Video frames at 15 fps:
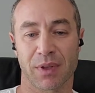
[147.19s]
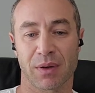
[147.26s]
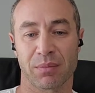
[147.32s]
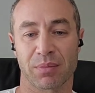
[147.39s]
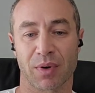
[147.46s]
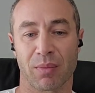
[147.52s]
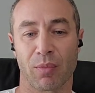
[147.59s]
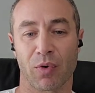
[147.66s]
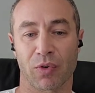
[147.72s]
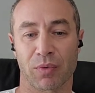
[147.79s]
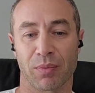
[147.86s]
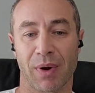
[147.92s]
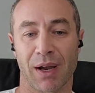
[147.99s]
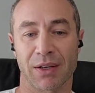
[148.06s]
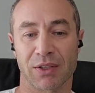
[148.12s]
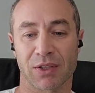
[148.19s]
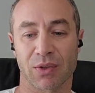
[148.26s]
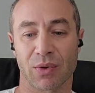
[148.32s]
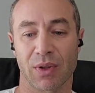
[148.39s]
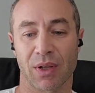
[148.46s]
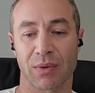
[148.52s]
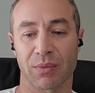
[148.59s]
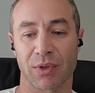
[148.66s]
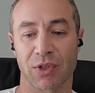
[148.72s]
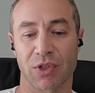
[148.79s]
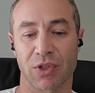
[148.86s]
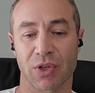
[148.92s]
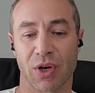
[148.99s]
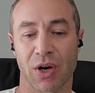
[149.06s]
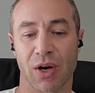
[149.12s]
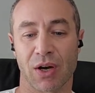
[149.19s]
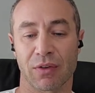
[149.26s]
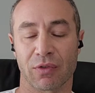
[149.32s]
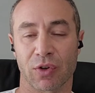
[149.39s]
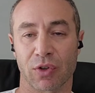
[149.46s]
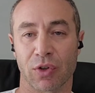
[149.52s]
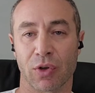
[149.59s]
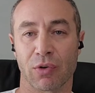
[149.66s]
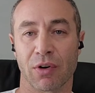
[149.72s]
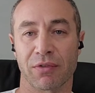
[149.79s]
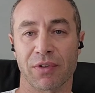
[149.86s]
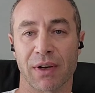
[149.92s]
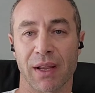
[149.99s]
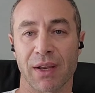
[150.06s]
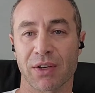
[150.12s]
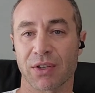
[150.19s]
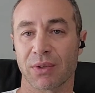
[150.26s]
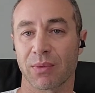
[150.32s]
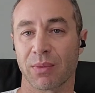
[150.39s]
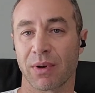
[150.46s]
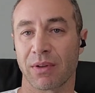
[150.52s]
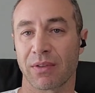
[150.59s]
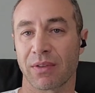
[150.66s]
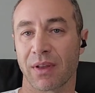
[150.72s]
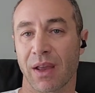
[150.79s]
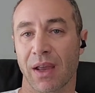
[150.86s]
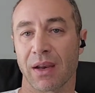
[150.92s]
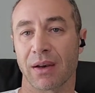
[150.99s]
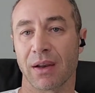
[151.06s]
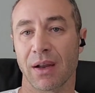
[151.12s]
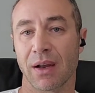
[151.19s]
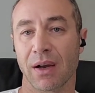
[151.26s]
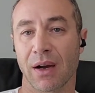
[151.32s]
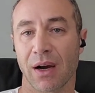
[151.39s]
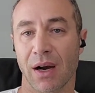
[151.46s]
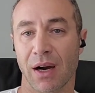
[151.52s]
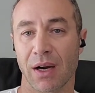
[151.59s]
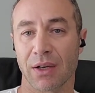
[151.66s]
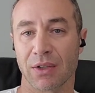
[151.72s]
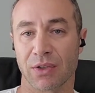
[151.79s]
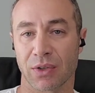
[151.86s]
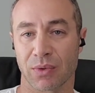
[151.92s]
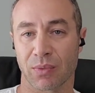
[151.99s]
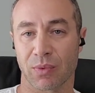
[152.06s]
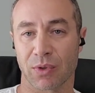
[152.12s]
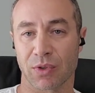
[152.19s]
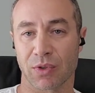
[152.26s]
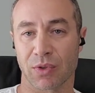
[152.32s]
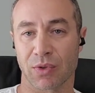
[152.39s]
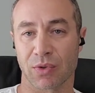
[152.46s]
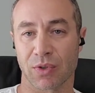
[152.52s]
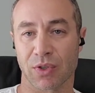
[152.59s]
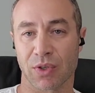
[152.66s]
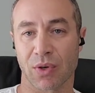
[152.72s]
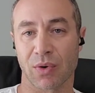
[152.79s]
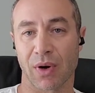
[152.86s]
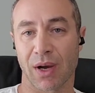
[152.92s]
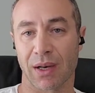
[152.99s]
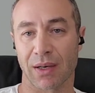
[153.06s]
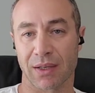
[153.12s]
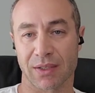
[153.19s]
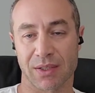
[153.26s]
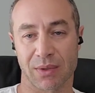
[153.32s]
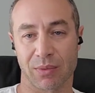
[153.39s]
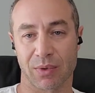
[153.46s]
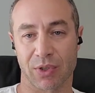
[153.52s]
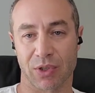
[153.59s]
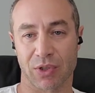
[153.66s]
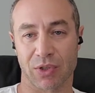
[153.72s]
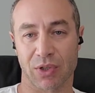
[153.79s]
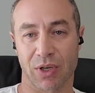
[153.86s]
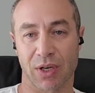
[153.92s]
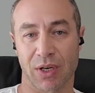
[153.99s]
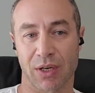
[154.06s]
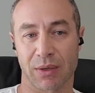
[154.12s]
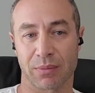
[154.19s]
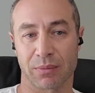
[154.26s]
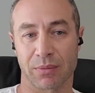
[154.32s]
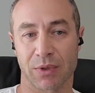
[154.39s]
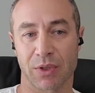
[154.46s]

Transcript: promote my installer, which I've got no affiliation with, and I don't want to do so unless they wish um,